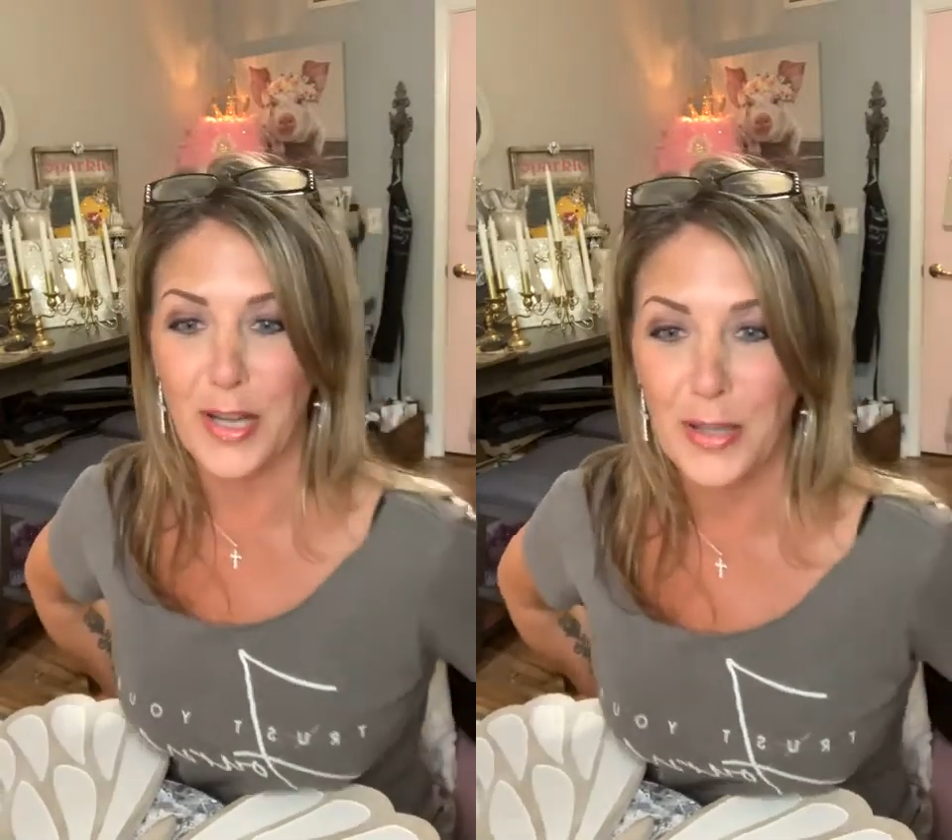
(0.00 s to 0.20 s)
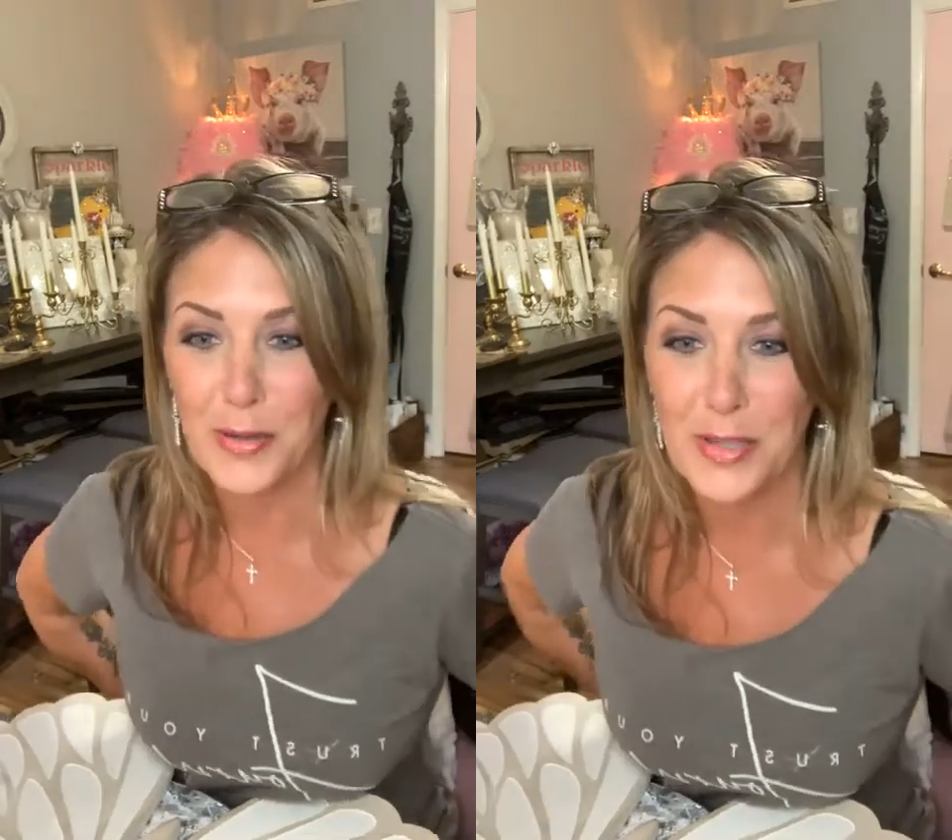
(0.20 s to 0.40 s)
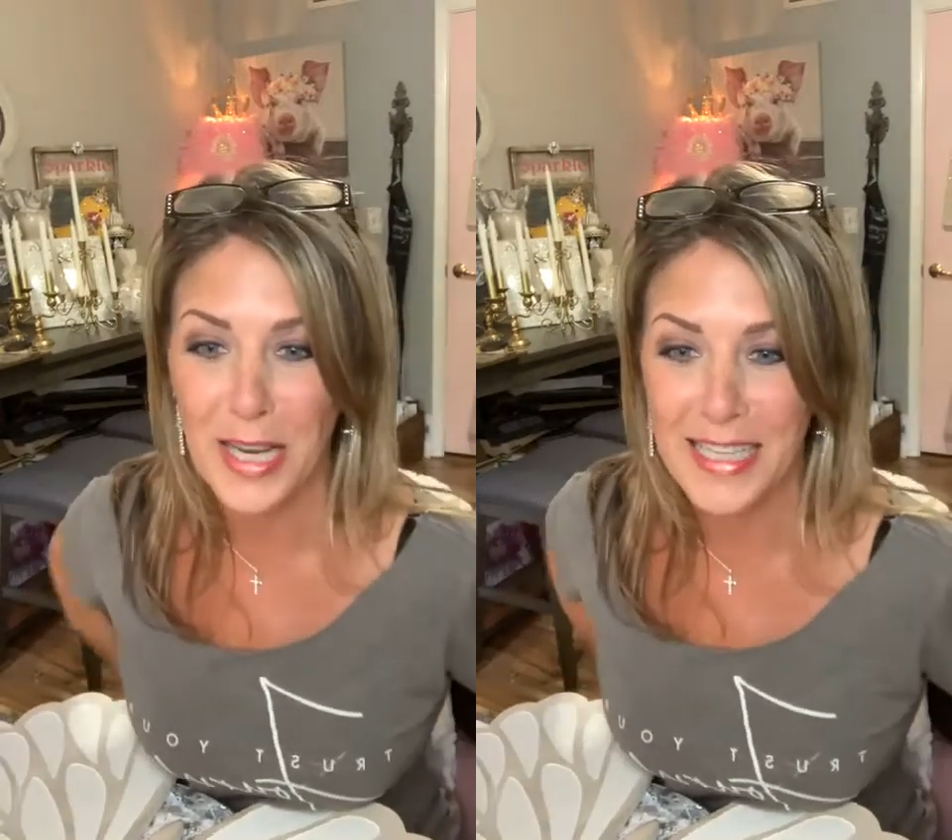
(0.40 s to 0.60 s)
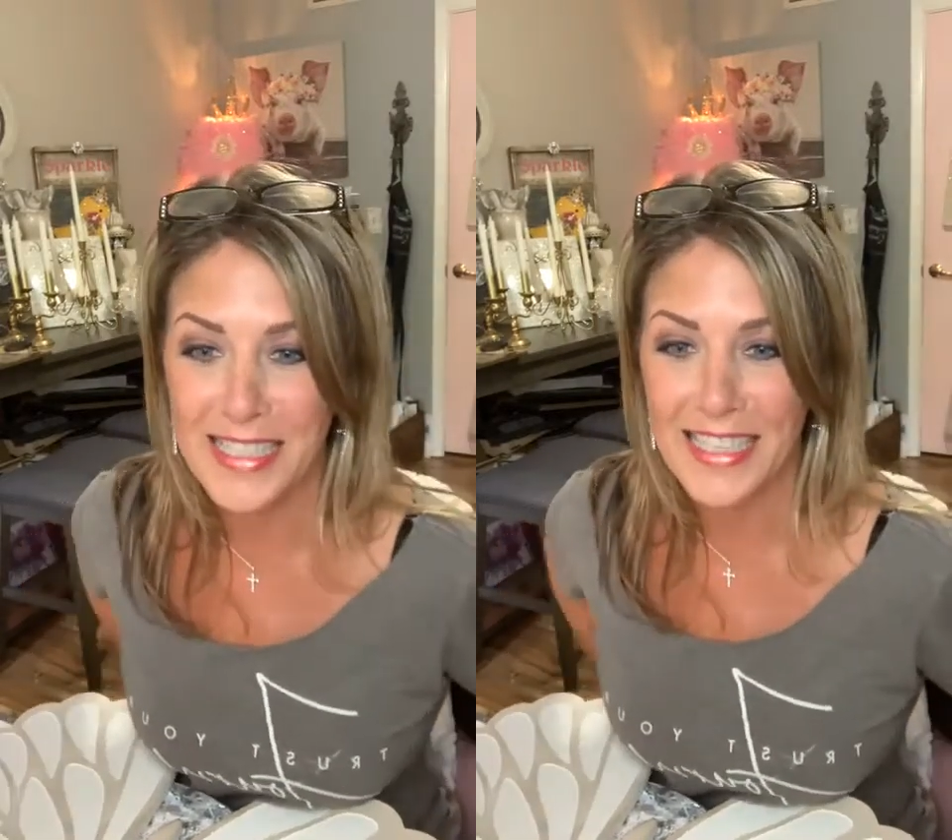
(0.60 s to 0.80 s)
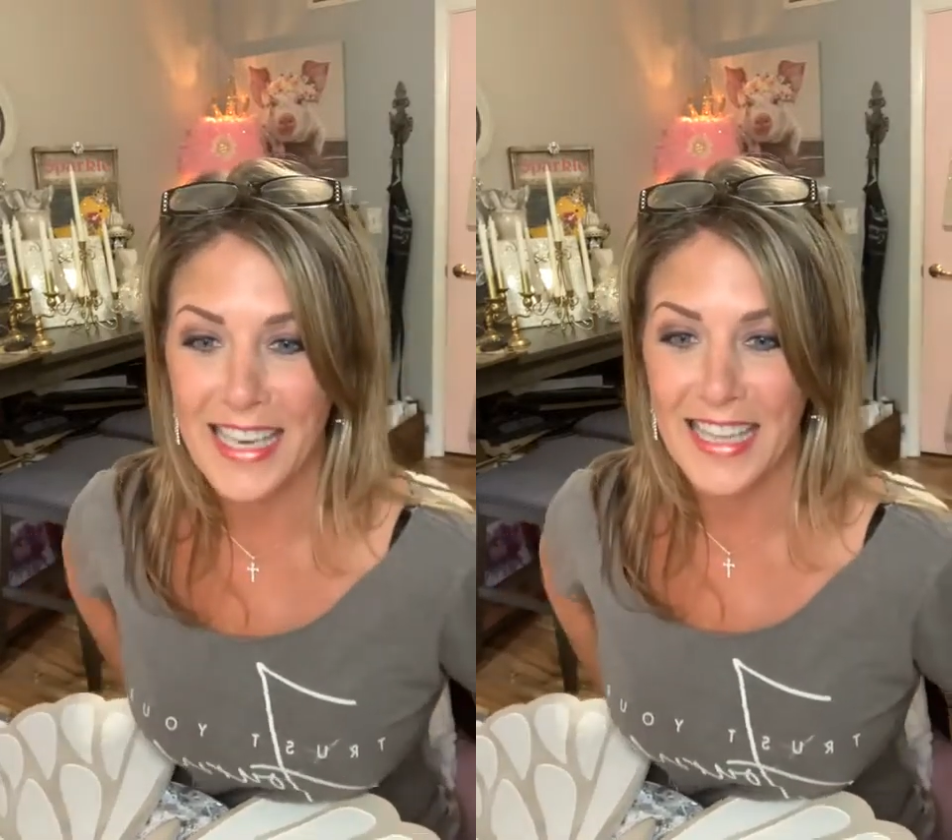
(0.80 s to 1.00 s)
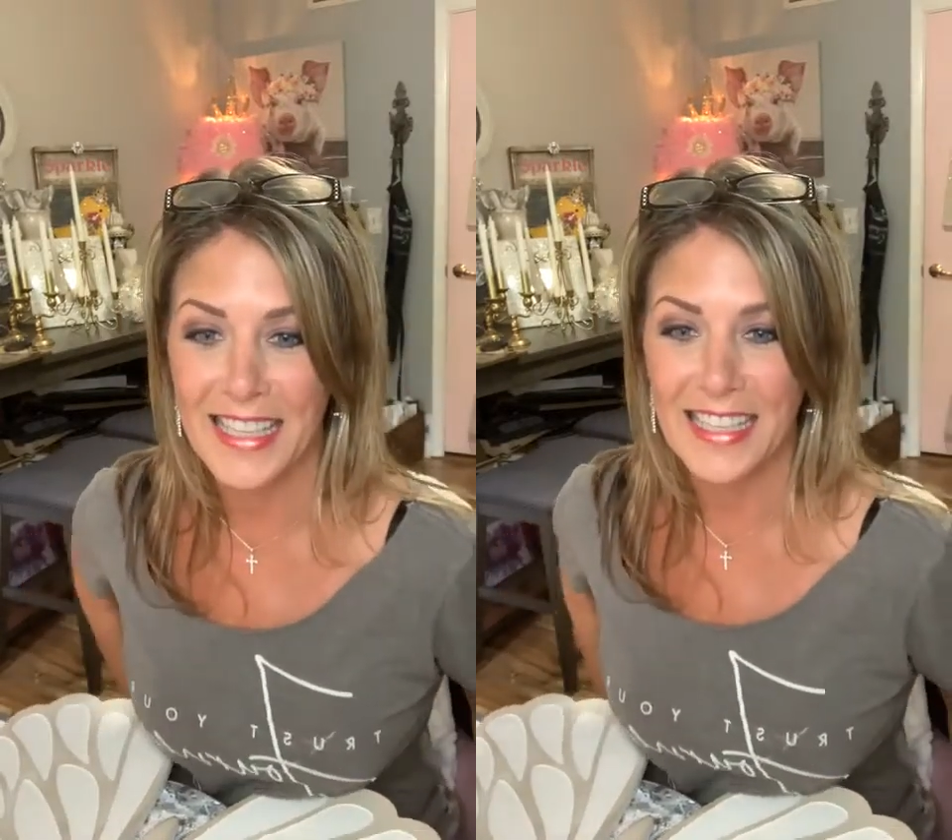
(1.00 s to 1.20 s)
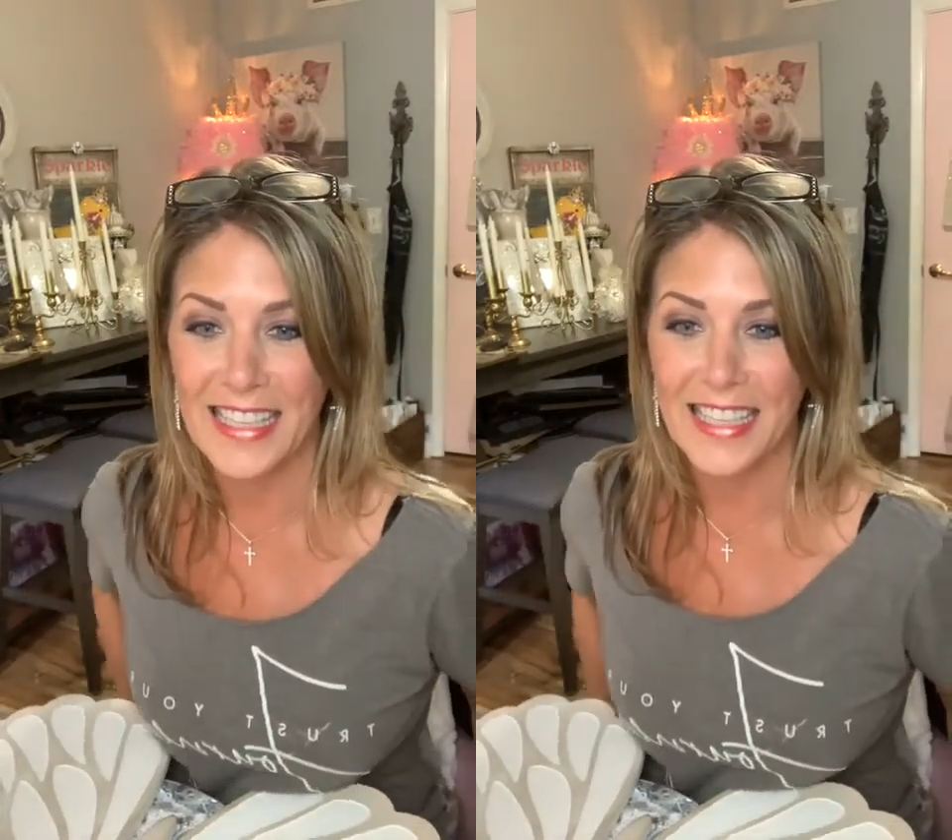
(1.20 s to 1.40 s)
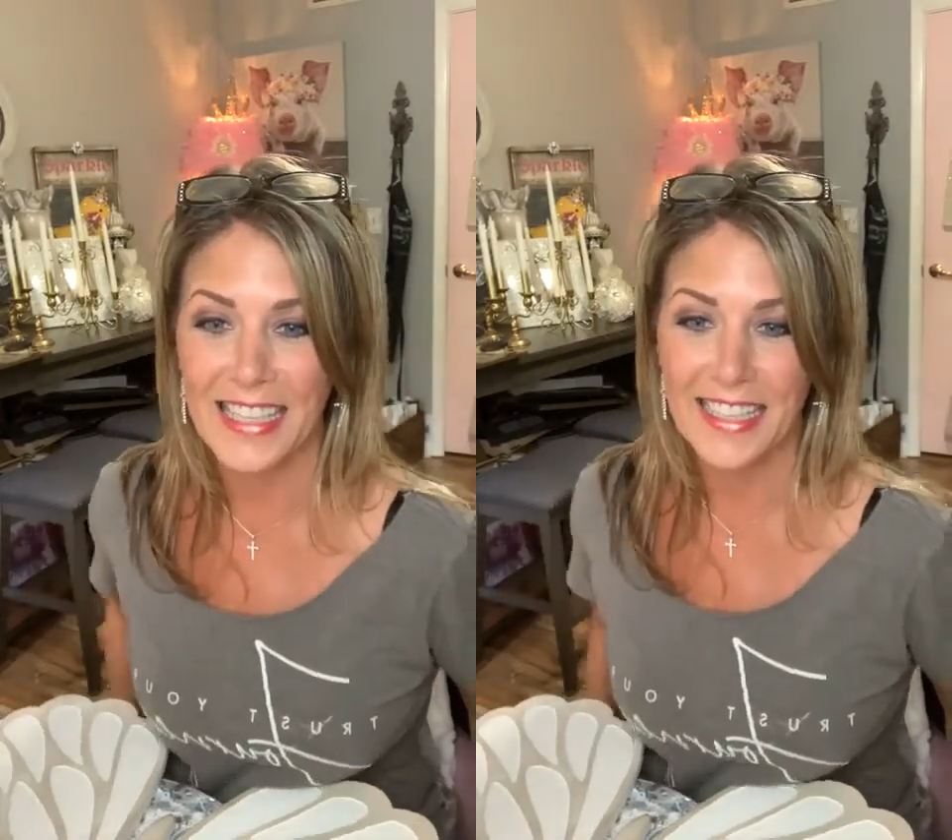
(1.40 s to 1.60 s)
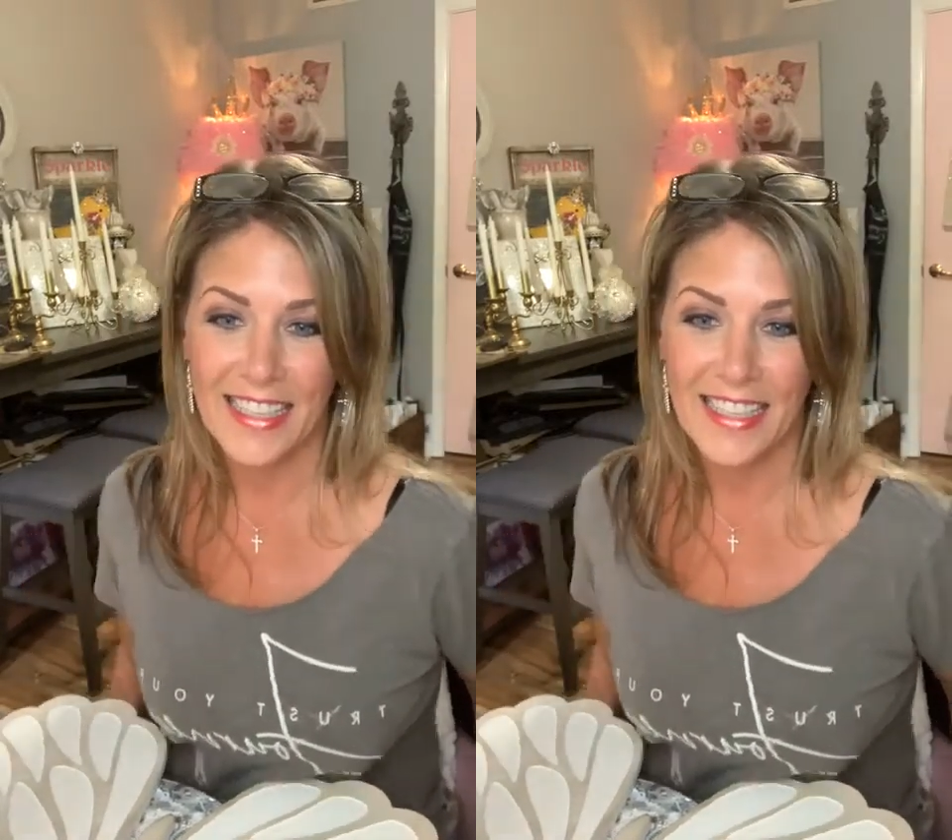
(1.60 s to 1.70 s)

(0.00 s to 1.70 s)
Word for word: Hello, Janice and Kathy Lee.